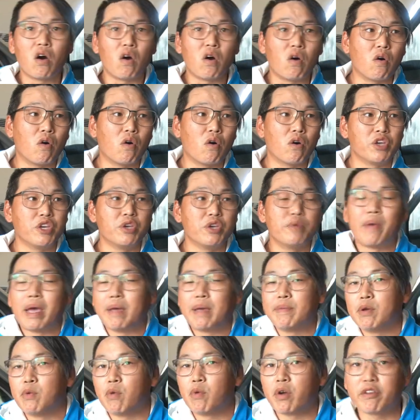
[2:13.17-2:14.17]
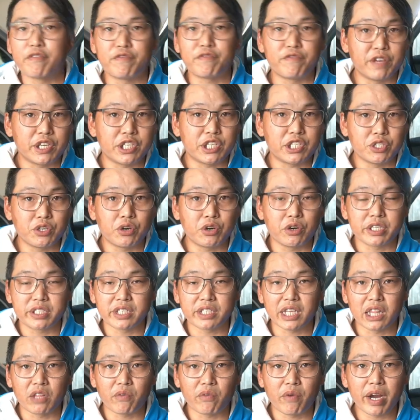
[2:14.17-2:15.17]
or you maybe want to fix your
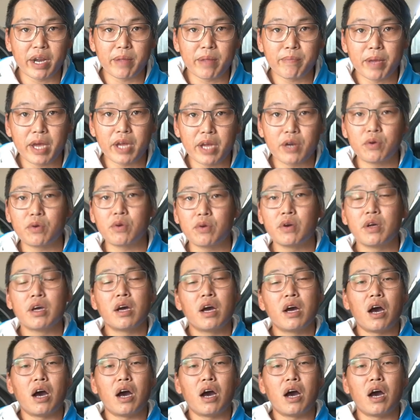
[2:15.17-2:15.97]
accelerator pedal.